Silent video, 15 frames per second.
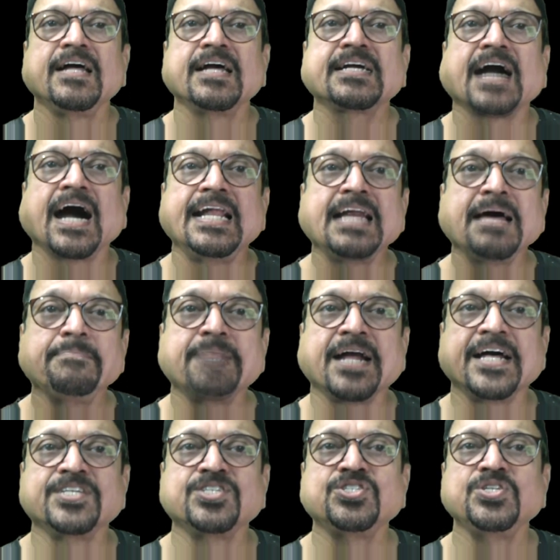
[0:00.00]

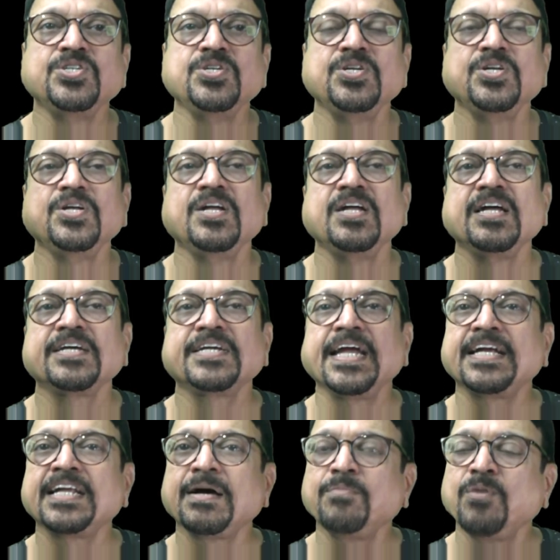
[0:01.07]
Kalabras
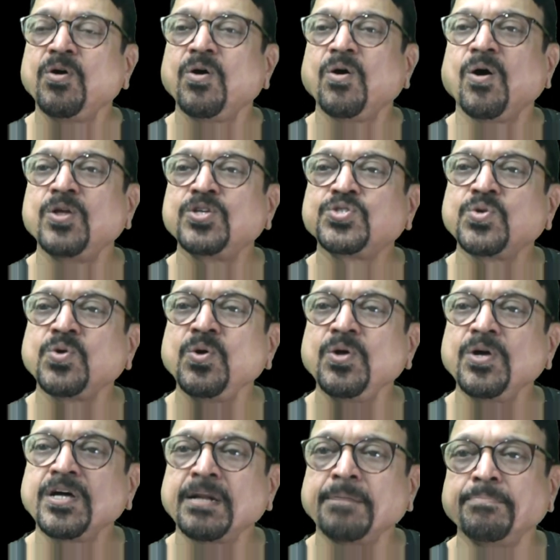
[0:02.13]
kingdom also
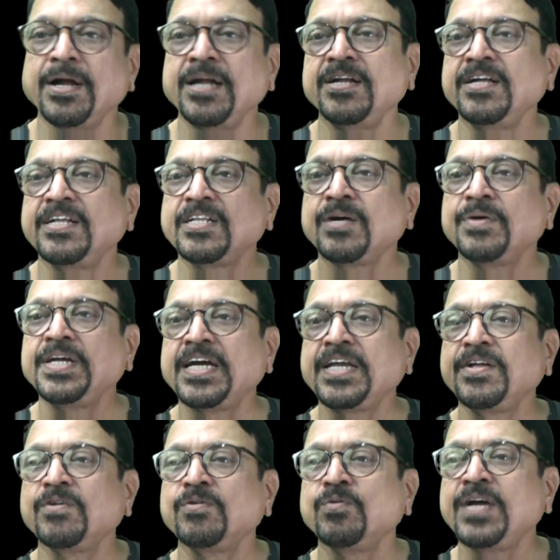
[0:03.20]
crumpled. Now
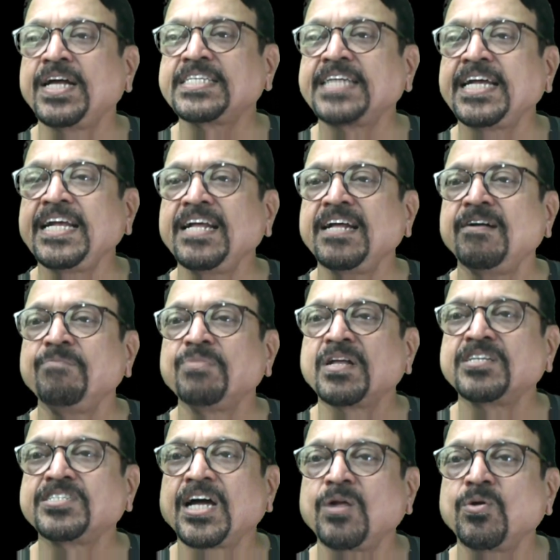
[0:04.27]
here we are seeing
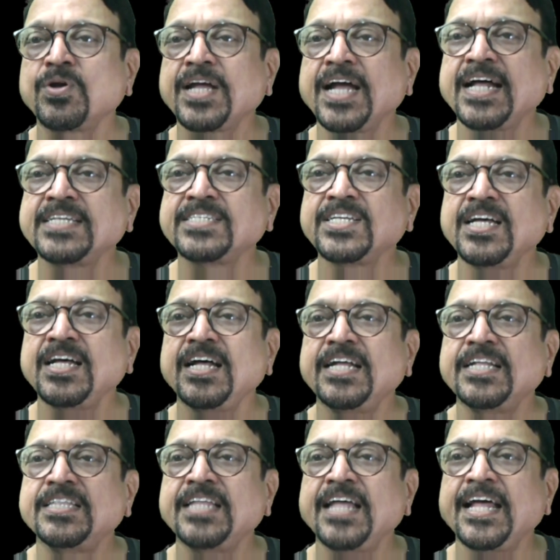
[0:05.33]
Chalukyas,
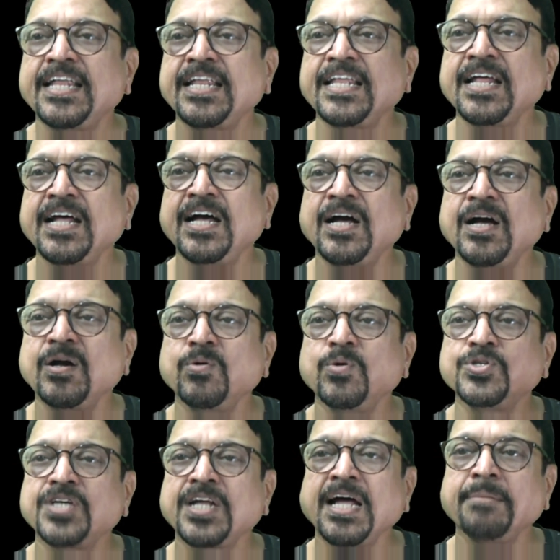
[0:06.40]
then
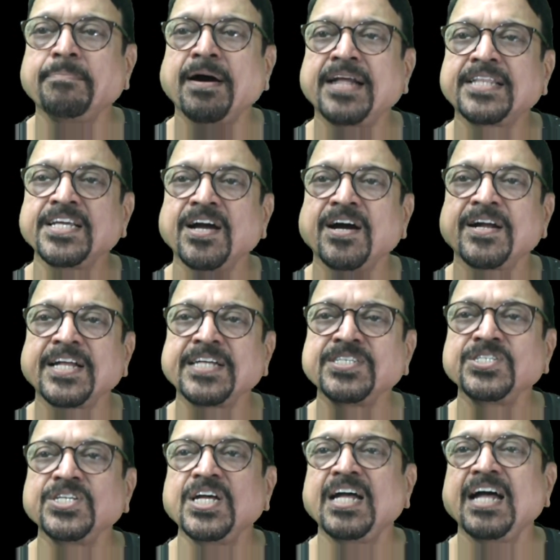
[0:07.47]
Gujara
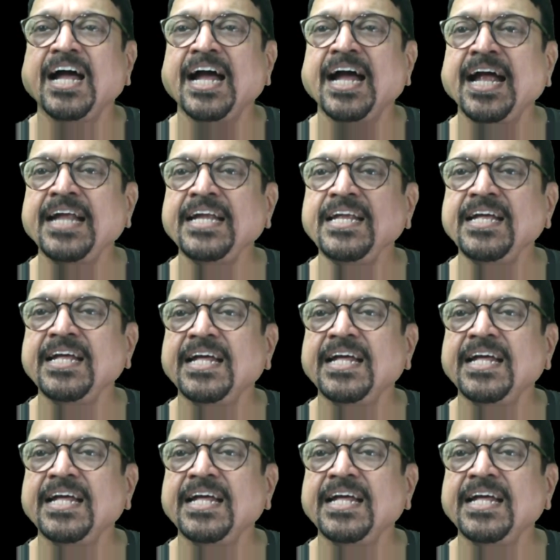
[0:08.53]
Parthiharas, and